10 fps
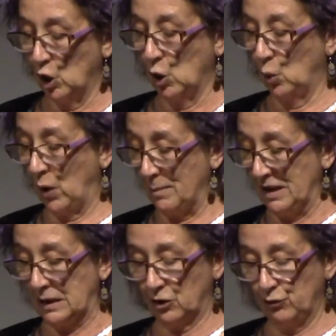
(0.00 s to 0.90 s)

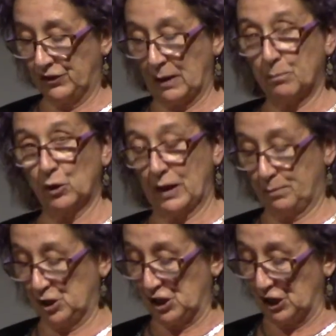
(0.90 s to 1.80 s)
Women can resemble their
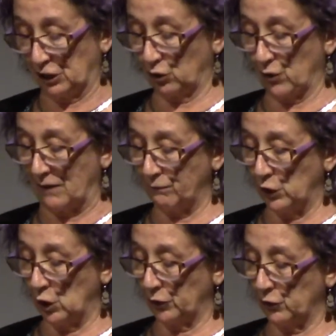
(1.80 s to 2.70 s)
paternal
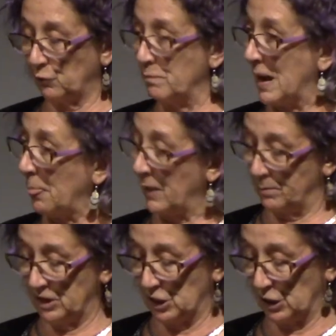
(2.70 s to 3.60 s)
grandfathers, men their
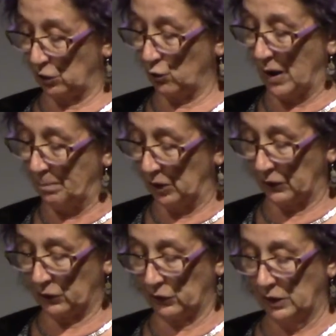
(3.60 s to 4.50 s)
maternal
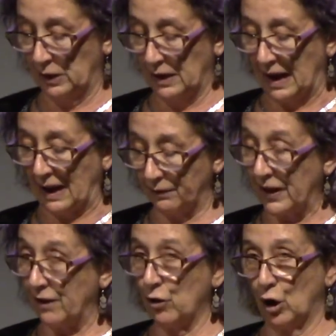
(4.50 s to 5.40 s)
grandmothers. And
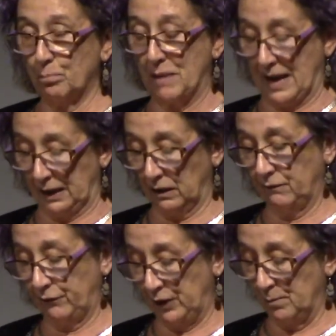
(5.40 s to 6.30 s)
there are male and
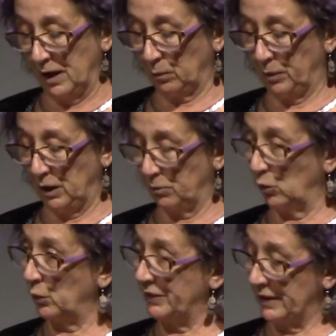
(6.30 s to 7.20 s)
female people
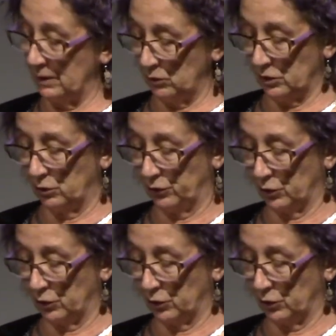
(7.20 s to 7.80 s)
with Down syndrome.